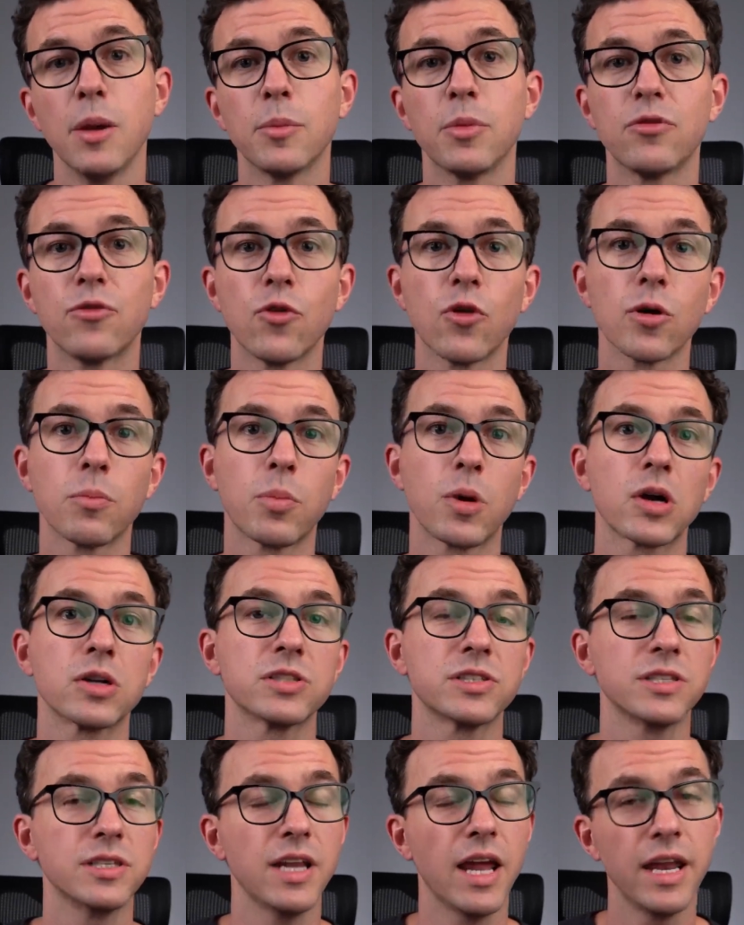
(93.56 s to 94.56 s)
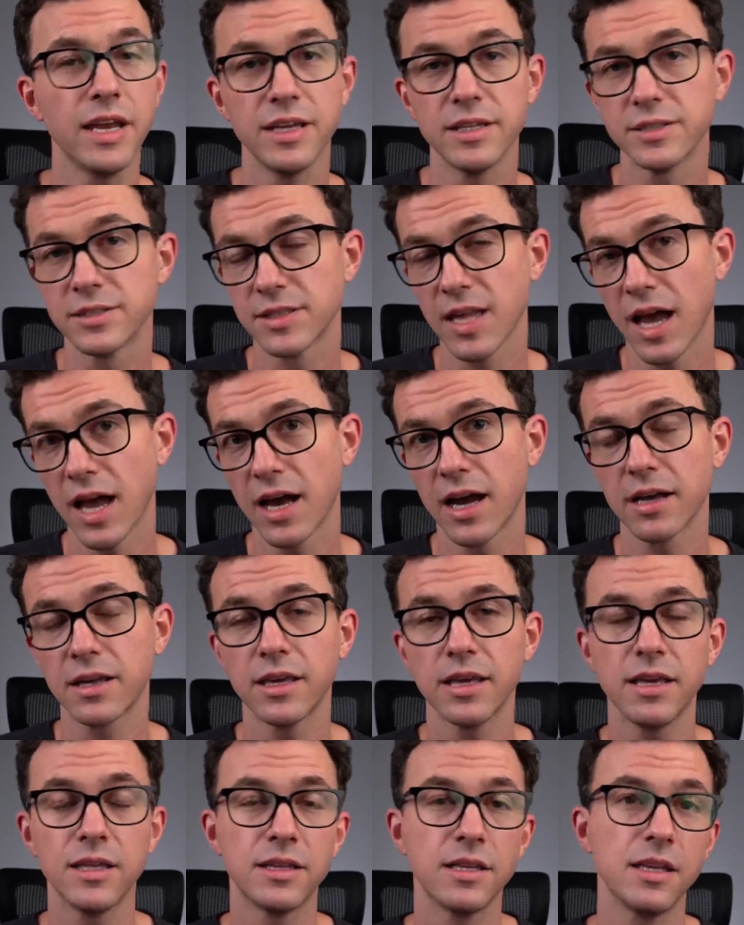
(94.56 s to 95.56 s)
Before purchasing any stock,
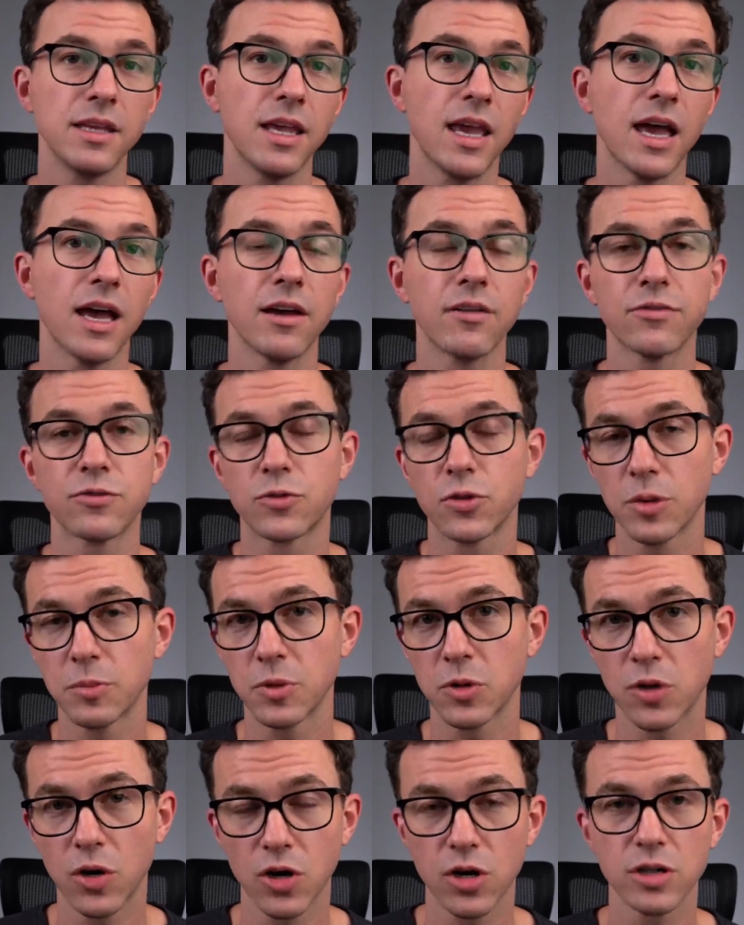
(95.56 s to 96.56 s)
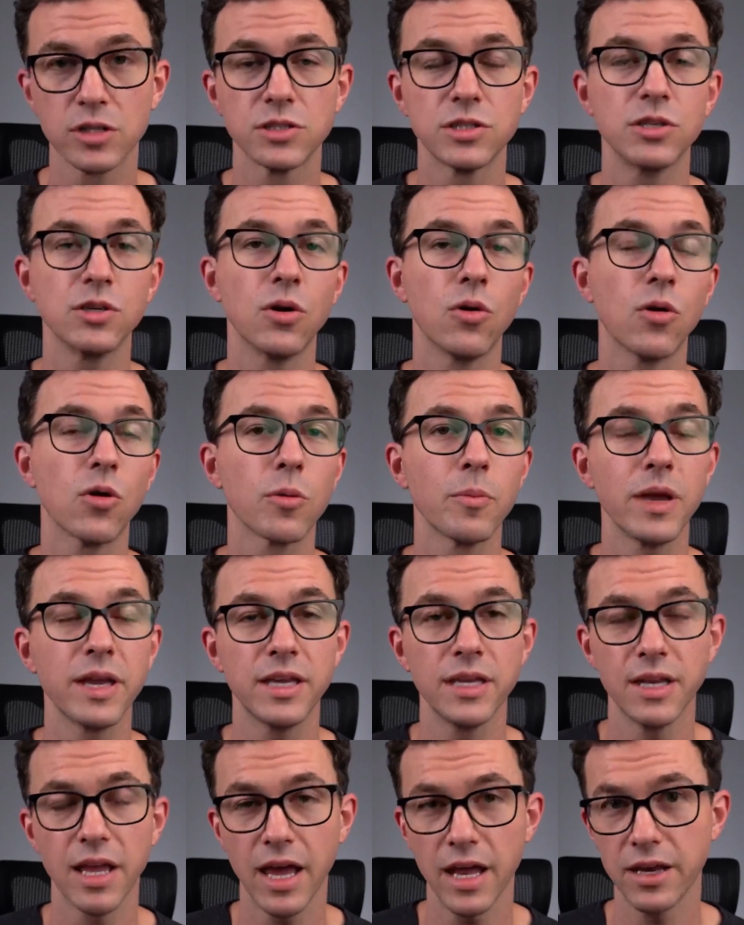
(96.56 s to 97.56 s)
ETF, cryptocurrency, or
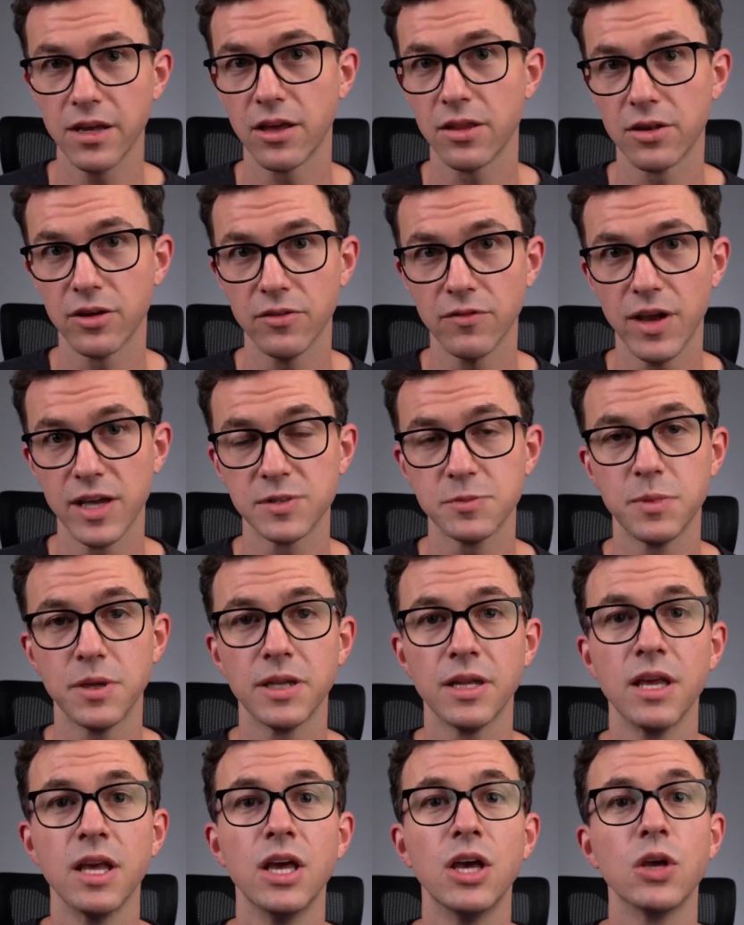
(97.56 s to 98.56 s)
making any other investment,